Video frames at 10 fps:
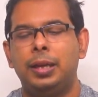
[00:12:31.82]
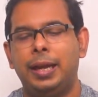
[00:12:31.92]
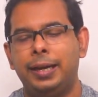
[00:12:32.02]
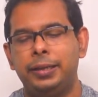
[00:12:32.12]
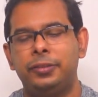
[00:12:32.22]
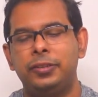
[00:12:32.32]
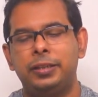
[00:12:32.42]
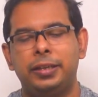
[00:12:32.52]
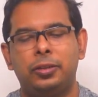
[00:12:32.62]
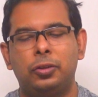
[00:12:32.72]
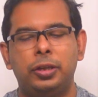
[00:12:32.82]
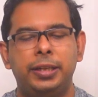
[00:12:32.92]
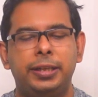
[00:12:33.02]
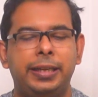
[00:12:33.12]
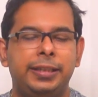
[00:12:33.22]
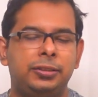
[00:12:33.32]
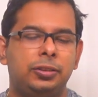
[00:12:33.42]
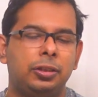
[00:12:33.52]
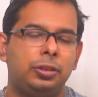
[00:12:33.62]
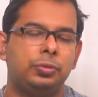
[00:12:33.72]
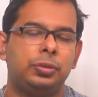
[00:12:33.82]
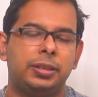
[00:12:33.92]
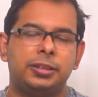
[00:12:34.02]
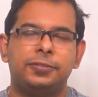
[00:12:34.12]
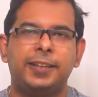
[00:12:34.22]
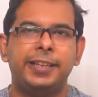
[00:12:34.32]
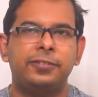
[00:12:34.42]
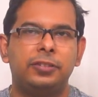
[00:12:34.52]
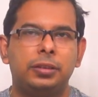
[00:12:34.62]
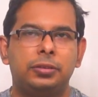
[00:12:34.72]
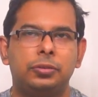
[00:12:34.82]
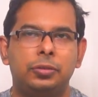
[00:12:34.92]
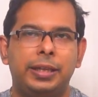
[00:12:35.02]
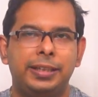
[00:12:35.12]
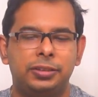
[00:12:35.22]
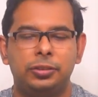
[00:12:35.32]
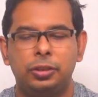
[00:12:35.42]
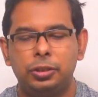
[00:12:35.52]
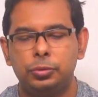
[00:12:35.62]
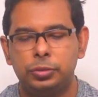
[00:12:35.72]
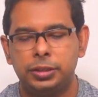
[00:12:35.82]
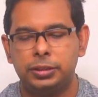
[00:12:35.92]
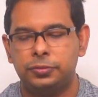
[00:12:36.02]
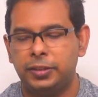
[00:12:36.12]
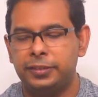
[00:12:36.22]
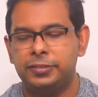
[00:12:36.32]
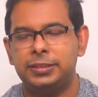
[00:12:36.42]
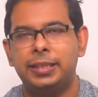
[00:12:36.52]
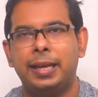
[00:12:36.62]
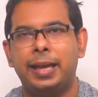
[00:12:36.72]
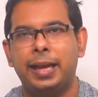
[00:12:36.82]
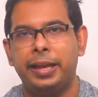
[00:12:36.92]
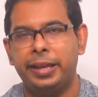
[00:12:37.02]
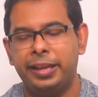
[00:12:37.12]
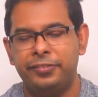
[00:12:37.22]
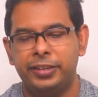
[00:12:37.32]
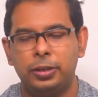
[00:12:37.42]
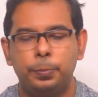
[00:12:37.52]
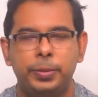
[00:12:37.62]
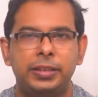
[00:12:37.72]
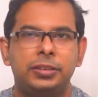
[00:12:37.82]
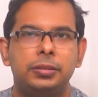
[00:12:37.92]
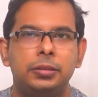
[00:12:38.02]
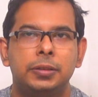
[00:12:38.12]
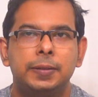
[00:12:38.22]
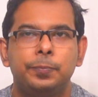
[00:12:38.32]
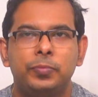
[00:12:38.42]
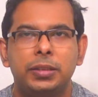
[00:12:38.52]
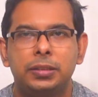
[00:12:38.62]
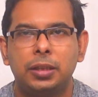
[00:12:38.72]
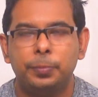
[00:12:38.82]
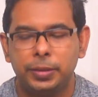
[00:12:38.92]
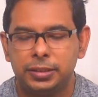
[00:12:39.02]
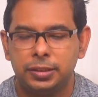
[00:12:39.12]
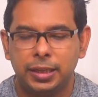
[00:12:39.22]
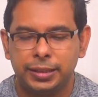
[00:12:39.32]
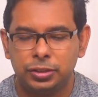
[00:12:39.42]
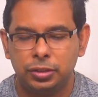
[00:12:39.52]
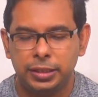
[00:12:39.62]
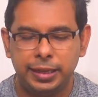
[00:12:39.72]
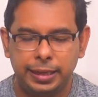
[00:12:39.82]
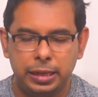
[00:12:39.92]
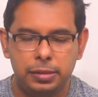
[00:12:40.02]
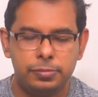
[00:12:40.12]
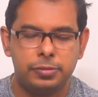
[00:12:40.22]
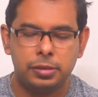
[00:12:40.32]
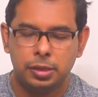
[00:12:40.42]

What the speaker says: And it will record in H.265. So H.265 is a heavy compression. This compression actually helps